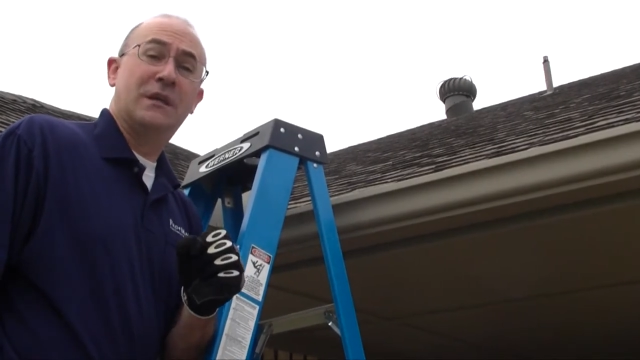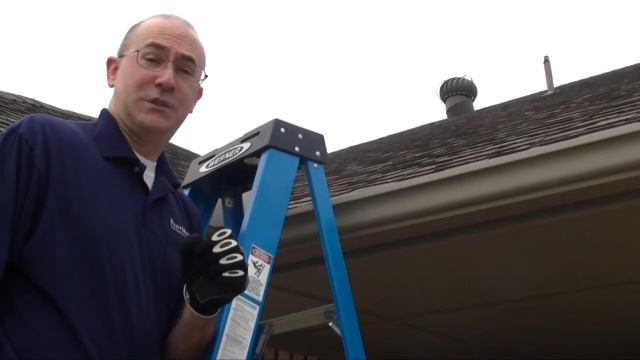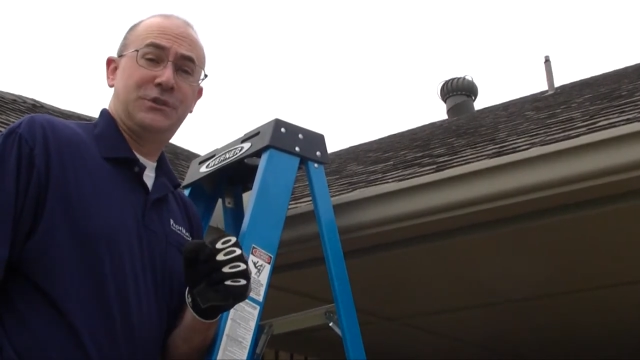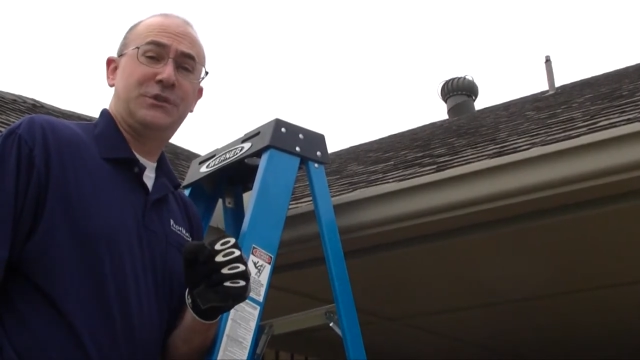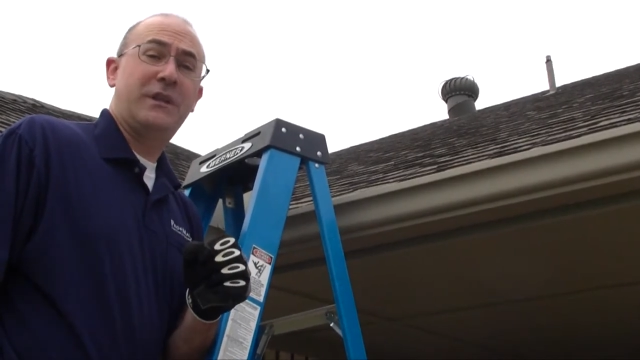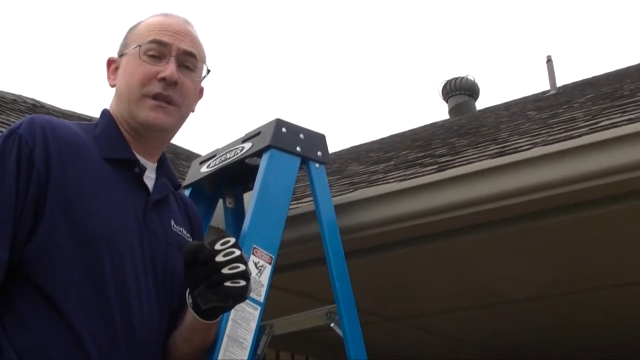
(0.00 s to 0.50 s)

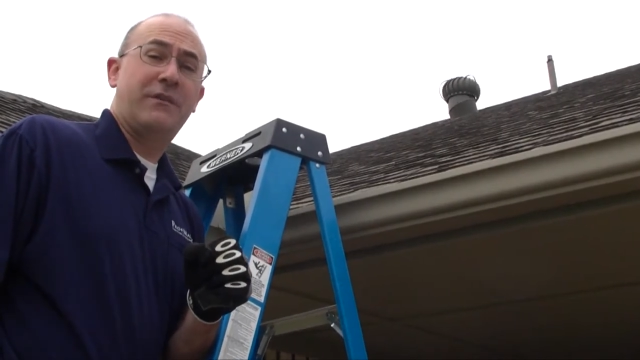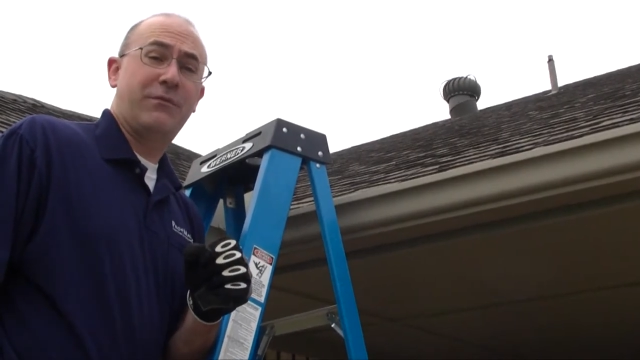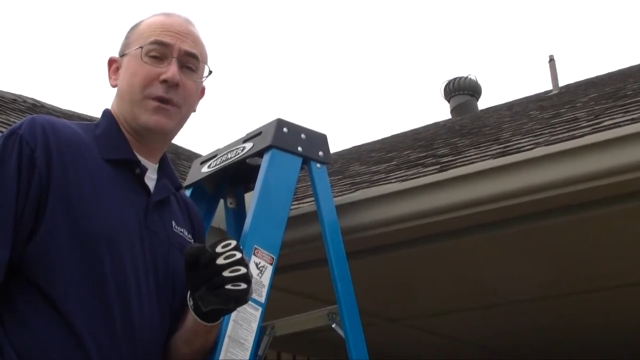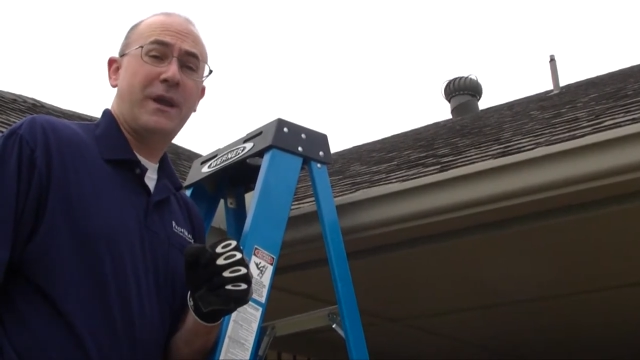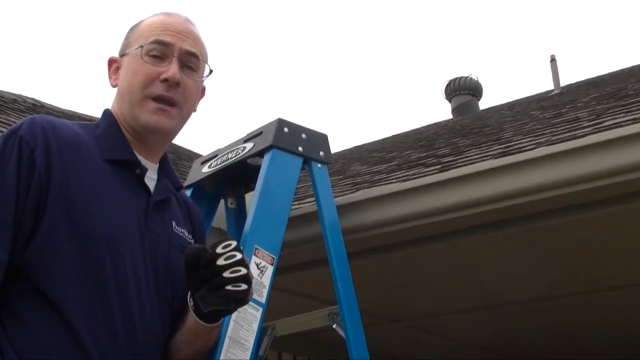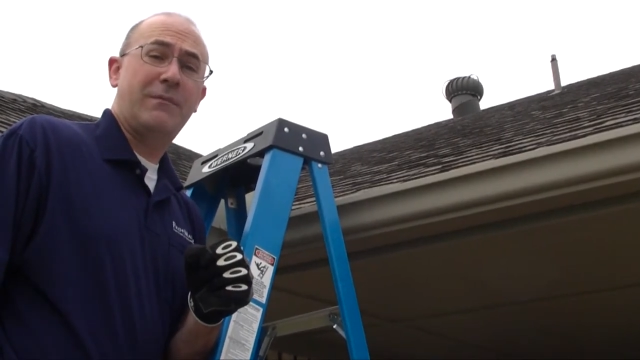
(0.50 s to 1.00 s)
should it have
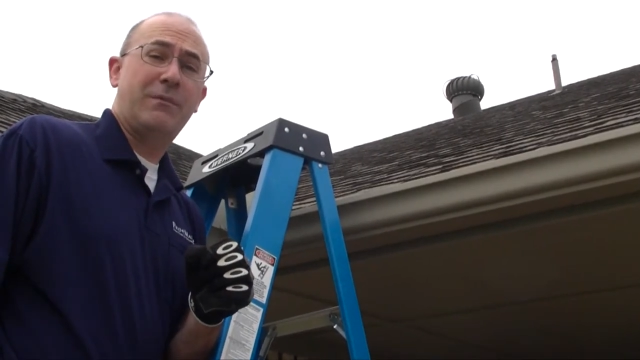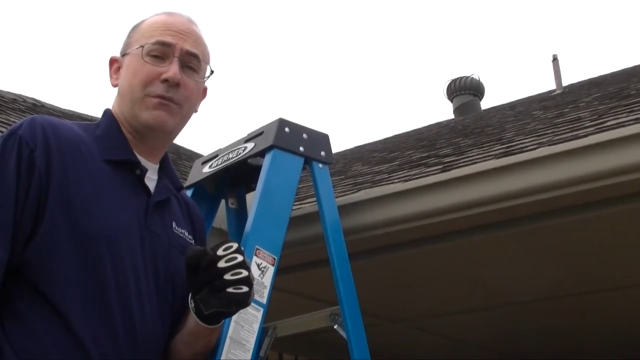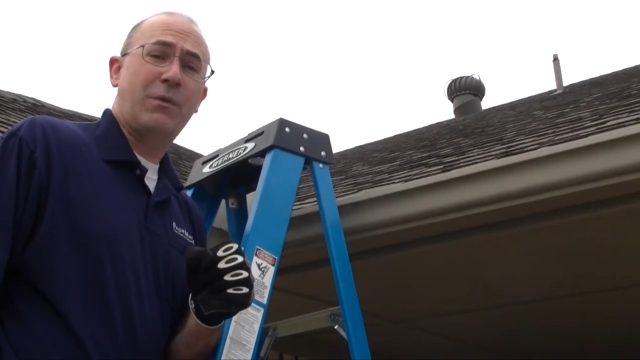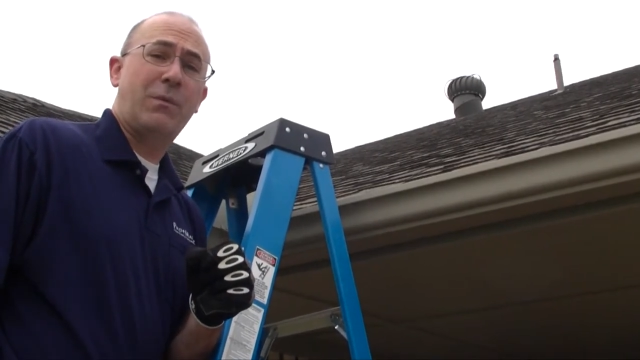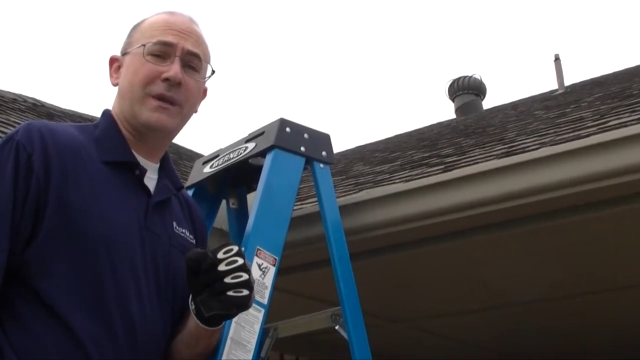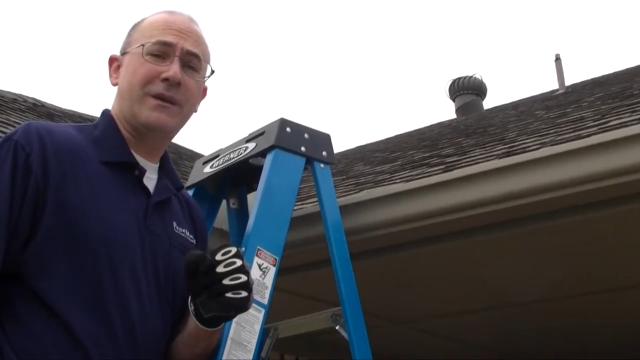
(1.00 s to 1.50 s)
rained
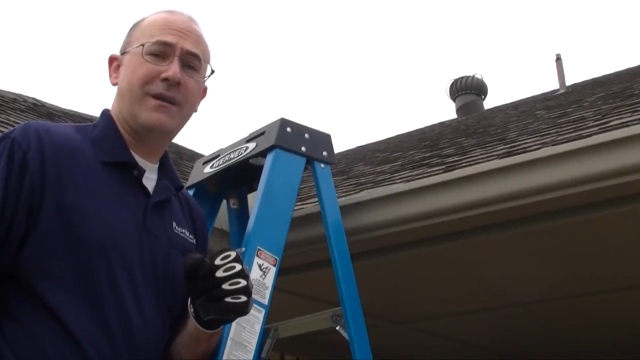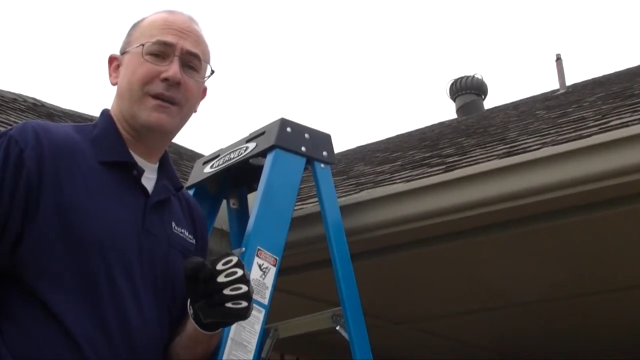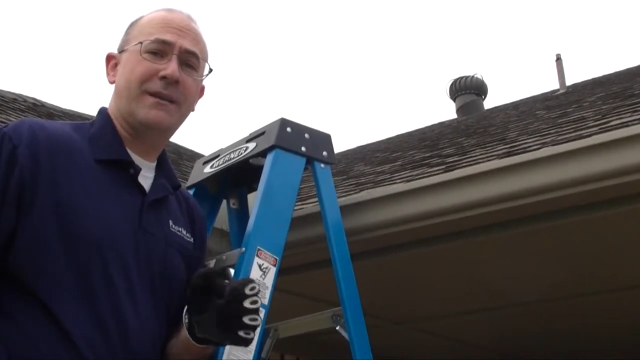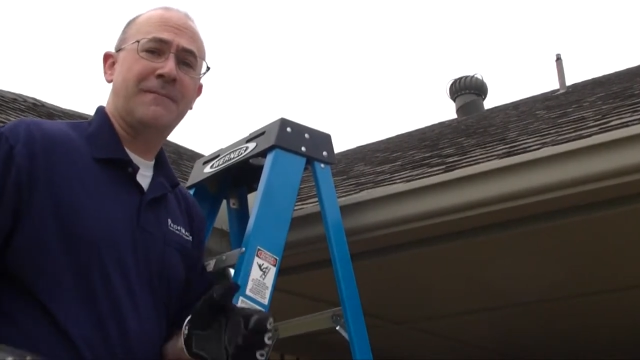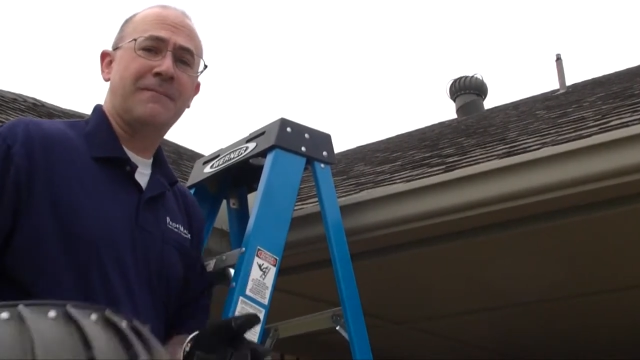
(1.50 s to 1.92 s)
before we caught it.